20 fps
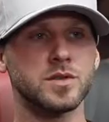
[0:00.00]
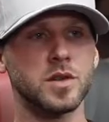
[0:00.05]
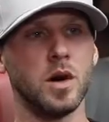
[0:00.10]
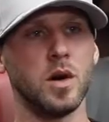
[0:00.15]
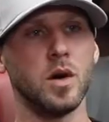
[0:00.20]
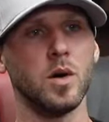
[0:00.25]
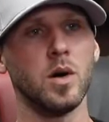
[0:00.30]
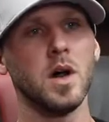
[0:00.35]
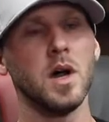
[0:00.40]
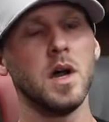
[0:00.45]

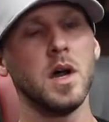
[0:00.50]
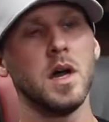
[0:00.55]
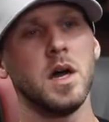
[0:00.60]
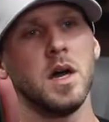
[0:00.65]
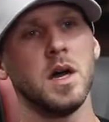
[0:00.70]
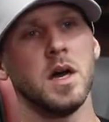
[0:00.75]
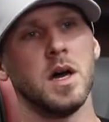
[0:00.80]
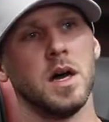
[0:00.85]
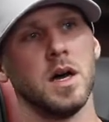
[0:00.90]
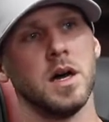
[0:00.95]
So
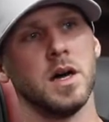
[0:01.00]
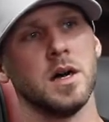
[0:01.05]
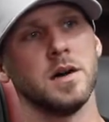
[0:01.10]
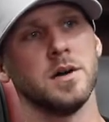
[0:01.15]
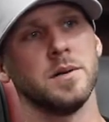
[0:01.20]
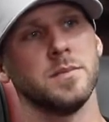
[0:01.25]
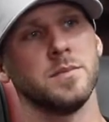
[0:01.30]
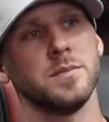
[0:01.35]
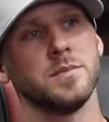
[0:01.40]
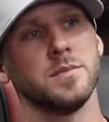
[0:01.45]

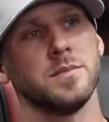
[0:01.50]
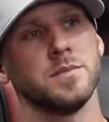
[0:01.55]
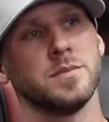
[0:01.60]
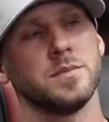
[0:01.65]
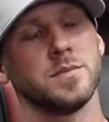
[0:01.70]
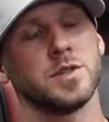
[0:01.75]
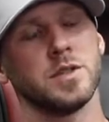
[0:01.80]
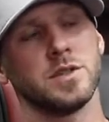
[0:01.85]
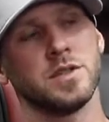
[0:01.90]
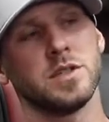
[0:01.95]

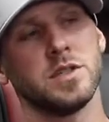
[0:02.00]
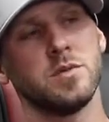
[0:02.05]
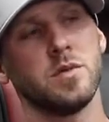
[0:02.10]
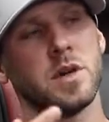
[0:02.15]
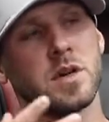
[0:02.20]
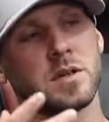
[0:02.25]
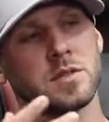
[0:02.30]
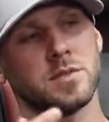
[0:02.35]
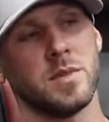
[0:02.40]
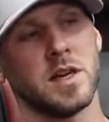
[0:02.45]
so she
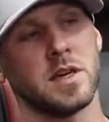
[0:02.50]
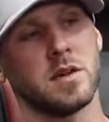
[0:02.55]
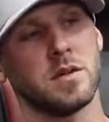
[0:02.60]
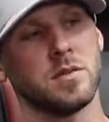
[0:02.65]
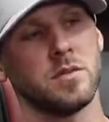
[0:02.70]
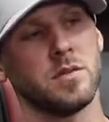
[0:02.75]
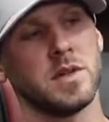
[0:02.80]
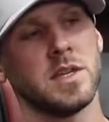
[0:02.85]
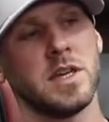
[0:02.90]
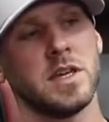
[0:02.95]
walks
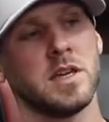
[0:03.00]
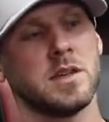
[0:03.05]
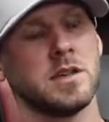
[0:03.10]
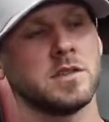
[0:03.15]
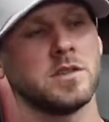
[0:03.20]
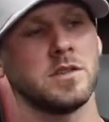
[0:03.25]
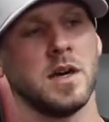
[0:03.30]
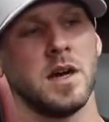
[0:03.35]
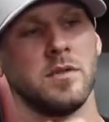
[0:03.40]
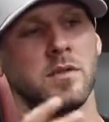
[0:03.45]
we get in
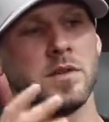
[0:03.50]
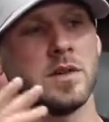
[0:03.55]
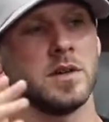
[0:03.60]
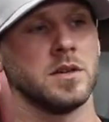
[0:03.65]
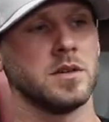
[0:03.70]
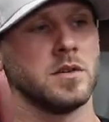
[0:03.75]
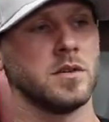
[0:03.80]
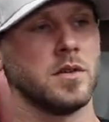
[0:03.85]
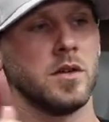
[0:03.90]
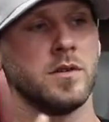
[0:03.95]
the
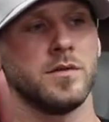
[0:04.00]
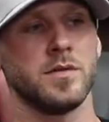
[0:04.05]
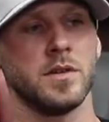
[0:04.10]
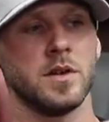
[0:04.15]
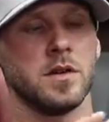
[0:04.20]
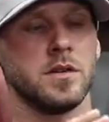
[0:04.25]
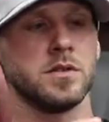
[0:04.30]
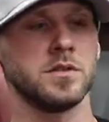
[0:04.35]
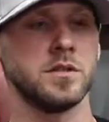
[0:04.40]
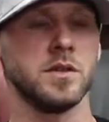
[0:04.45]
driveway,
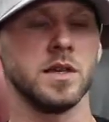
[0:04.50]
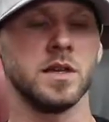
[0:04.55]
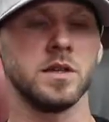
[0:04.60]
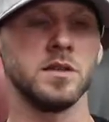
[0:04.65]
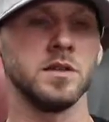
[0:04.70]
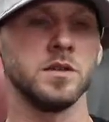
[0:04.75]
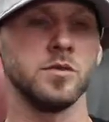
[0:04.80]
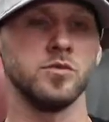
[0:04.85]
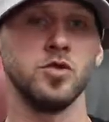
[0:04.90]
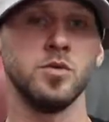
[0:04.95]
girlfriend goes
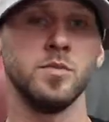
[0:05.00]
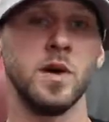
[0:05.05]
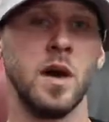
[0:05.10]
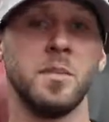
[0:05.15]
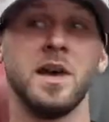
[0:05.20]
directly in the room.